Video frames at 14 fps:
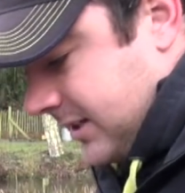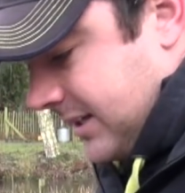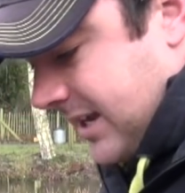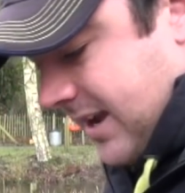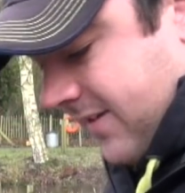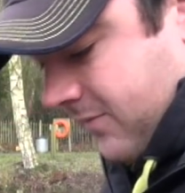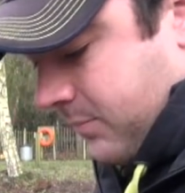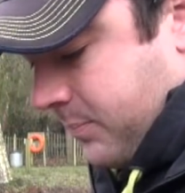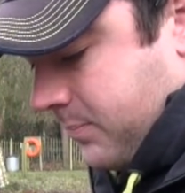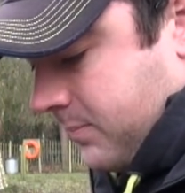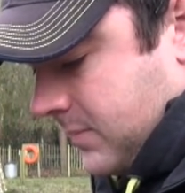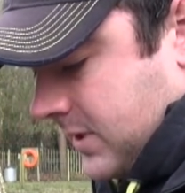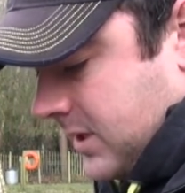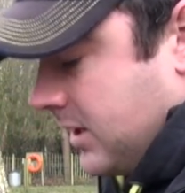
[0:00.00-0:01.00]
the day even
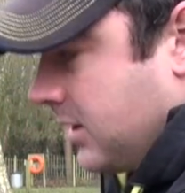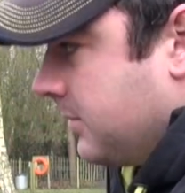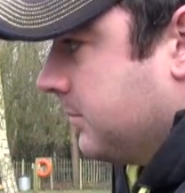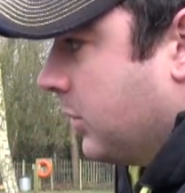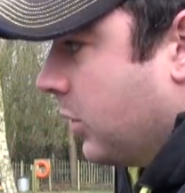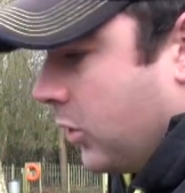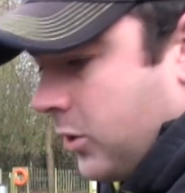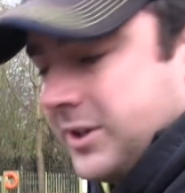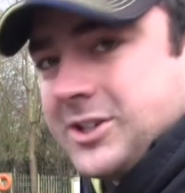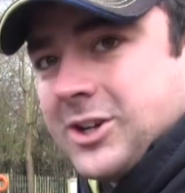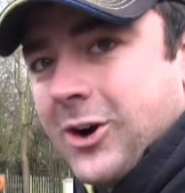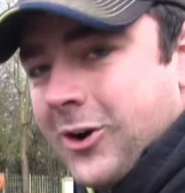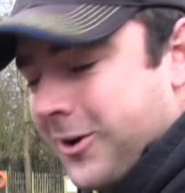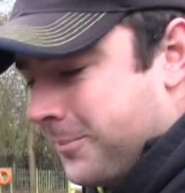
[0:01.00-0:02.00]
more
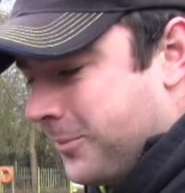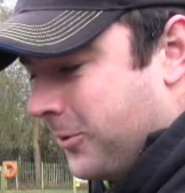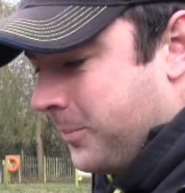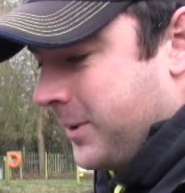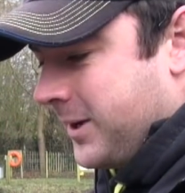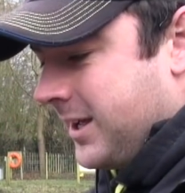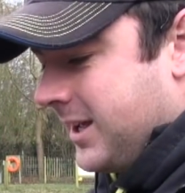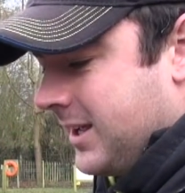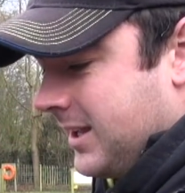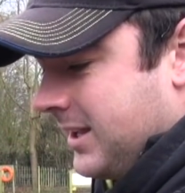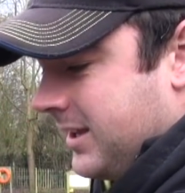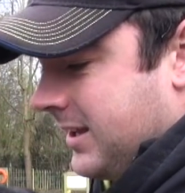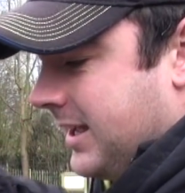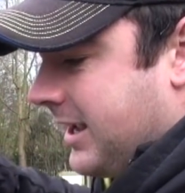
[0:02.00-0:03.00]
enjoyable. But
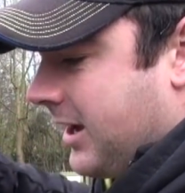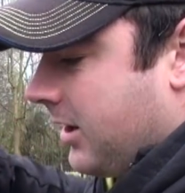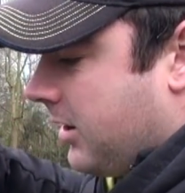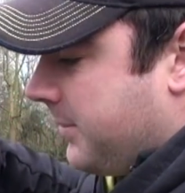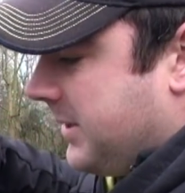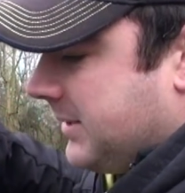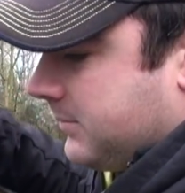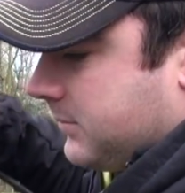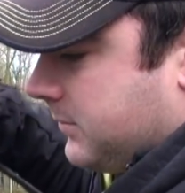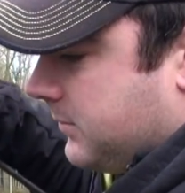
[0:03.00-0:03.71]
there you go. I mean,